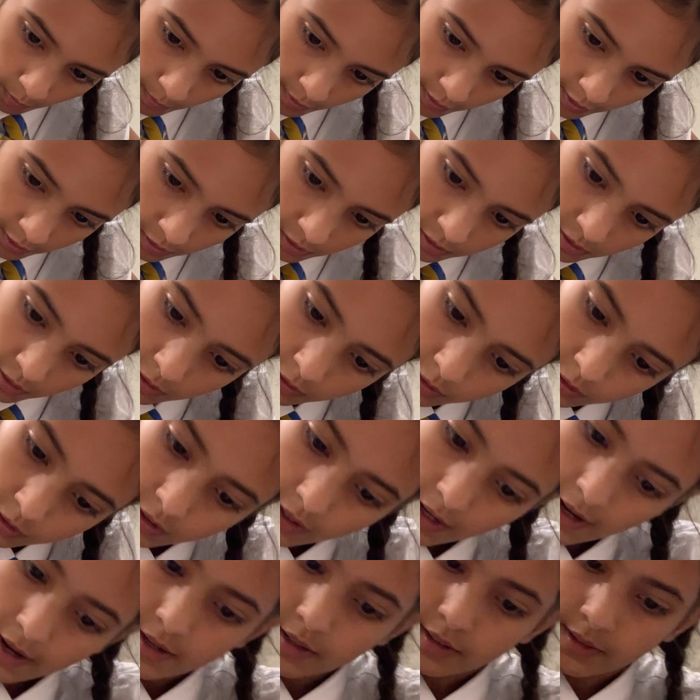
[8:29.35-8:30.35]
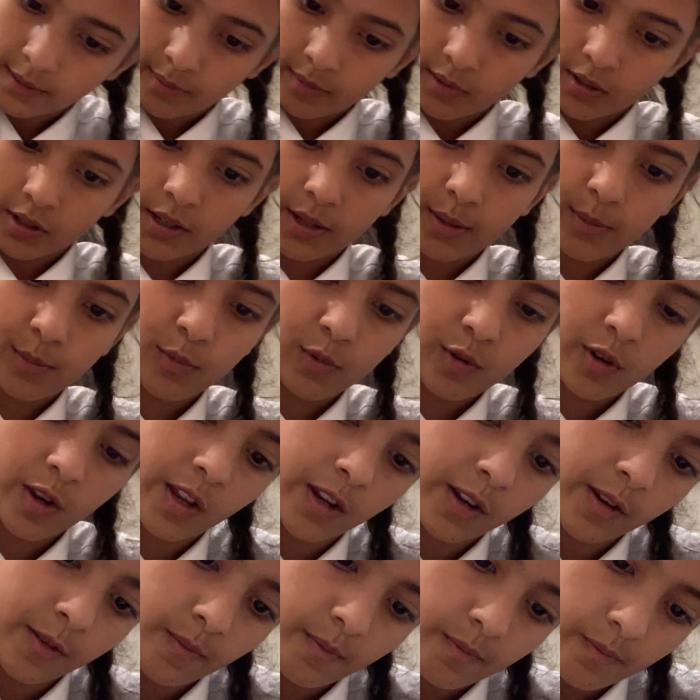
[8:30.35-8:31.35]
It just looks ends up looking
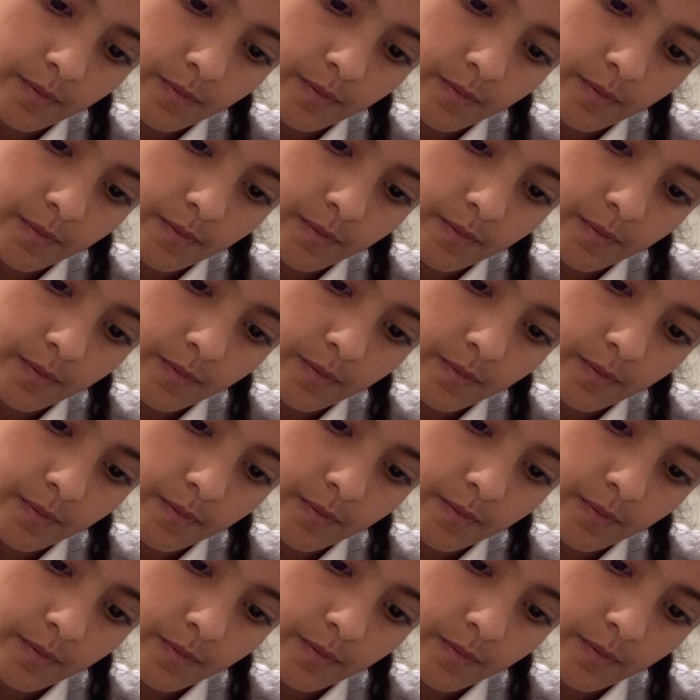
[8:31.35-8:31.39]
weird.